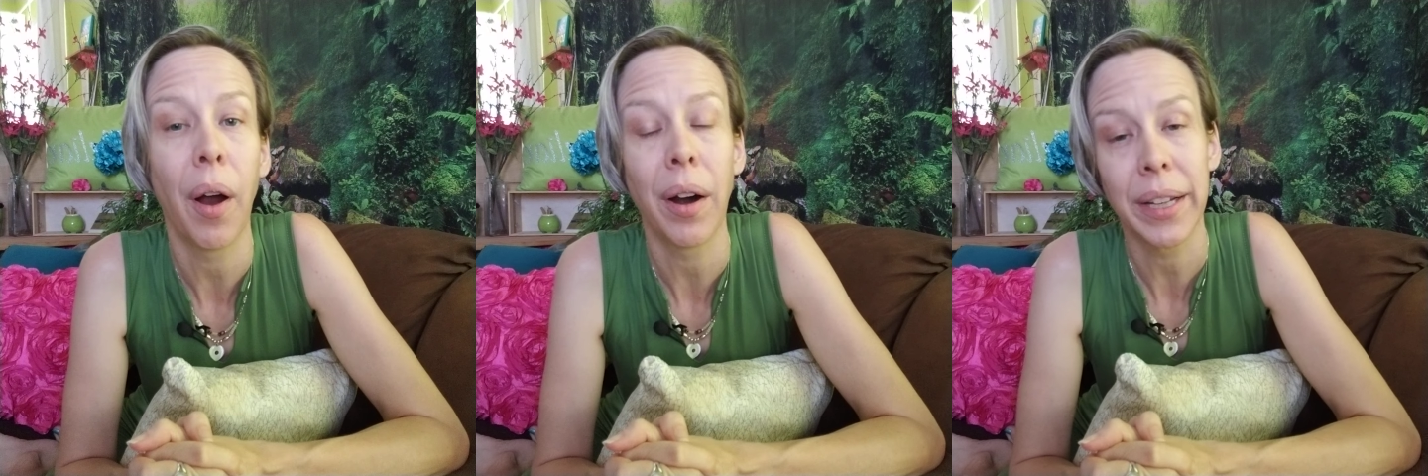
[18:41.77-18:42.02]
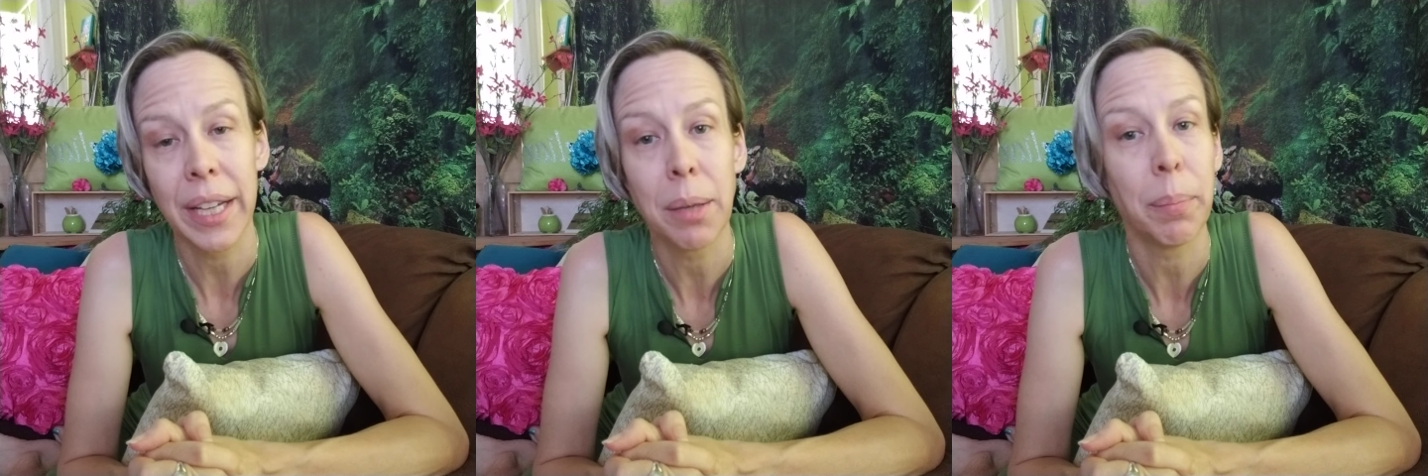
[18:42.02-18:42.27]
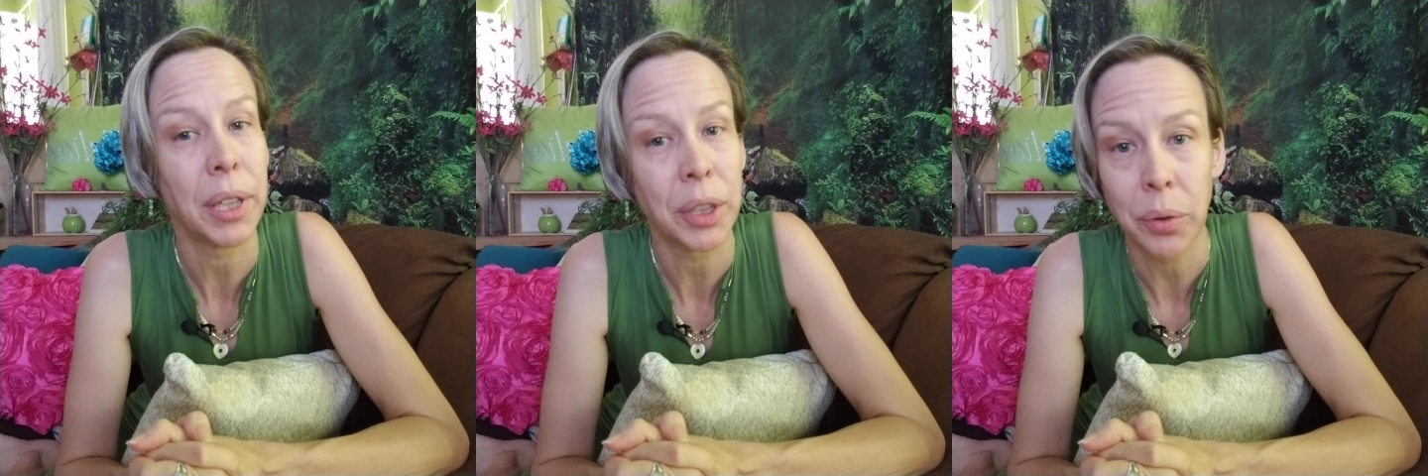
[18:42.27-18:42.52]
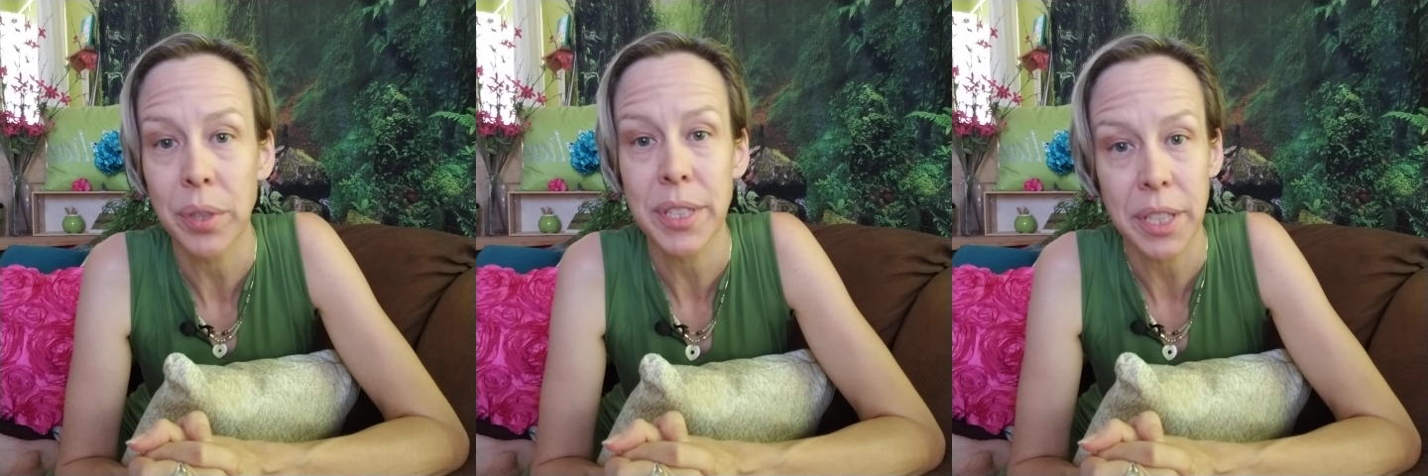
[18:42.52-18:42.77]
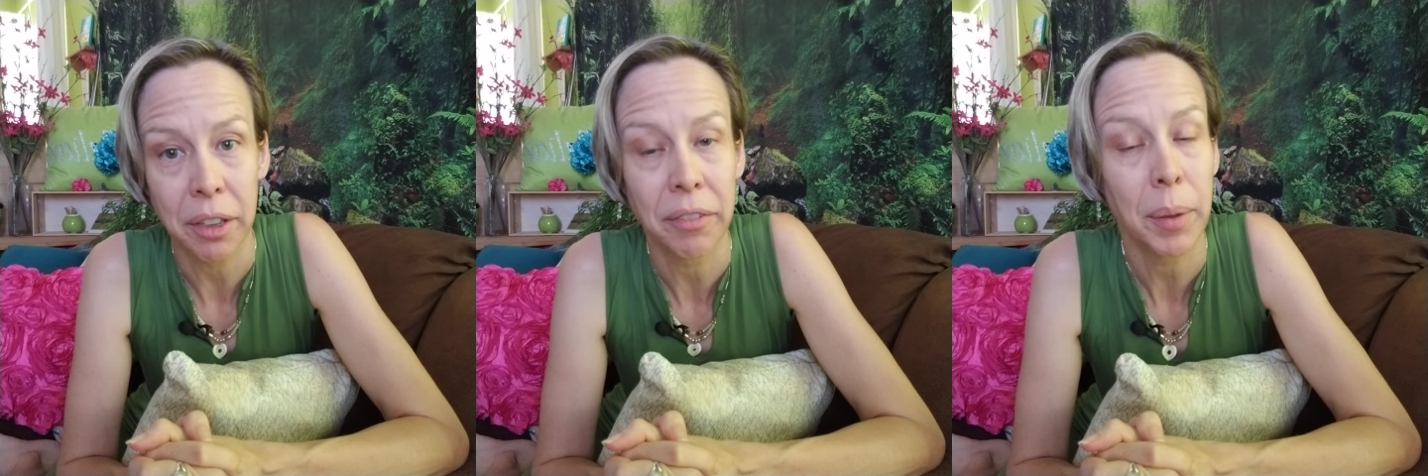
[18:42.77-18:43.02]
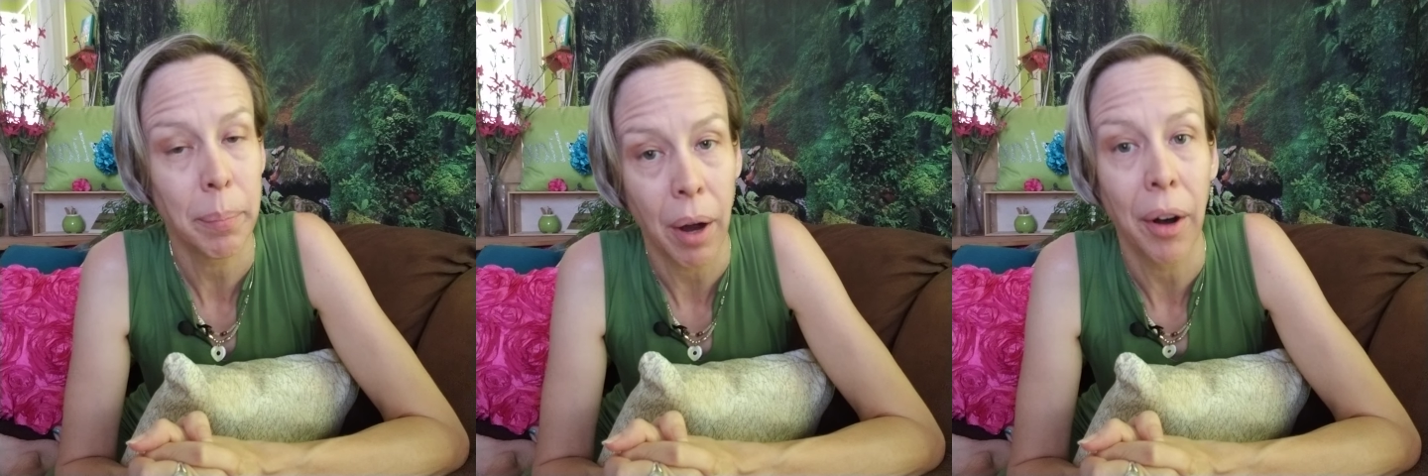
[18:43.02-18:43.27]
are keeping yourself
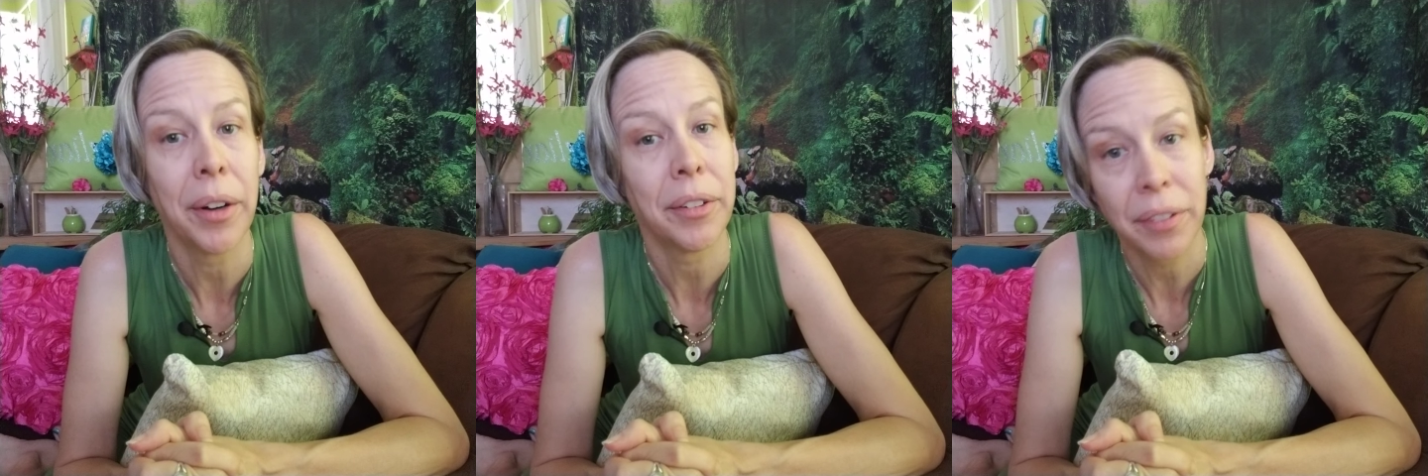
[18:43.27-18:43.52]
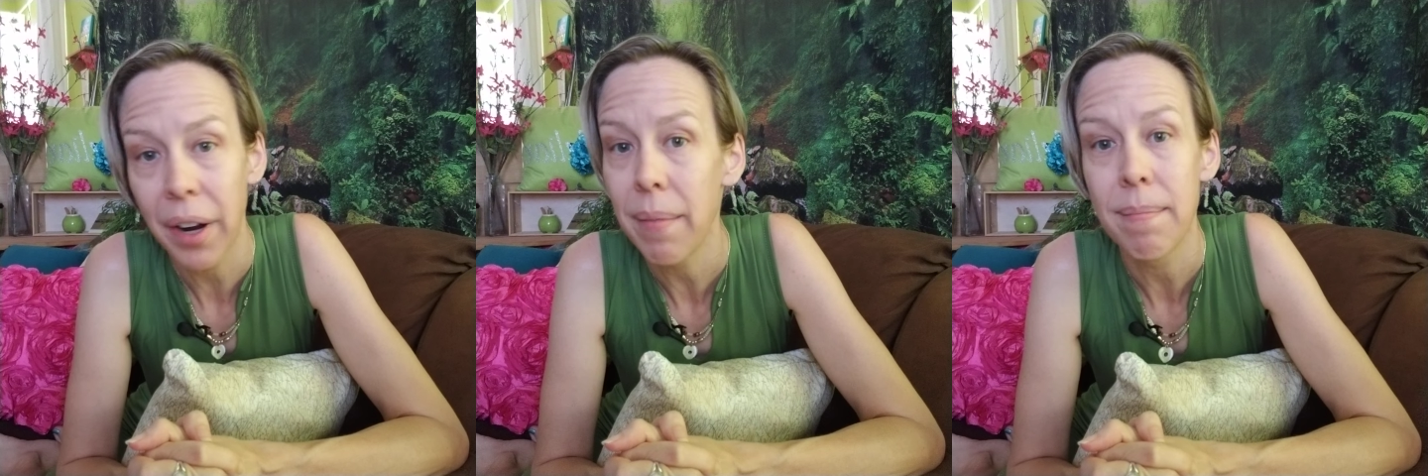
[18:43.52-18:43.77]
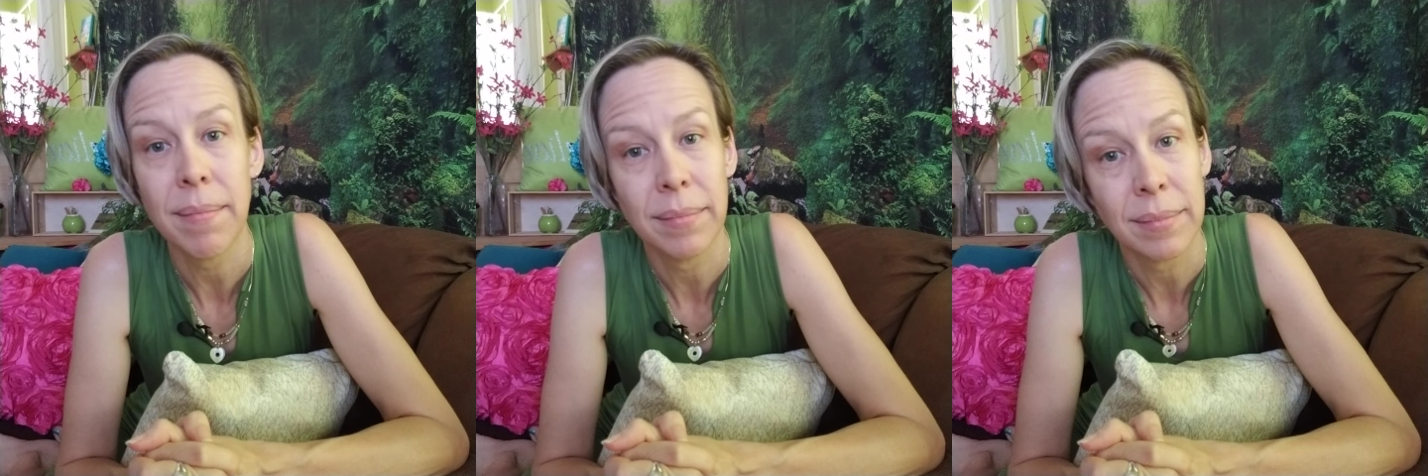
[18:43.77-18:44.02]
apart from.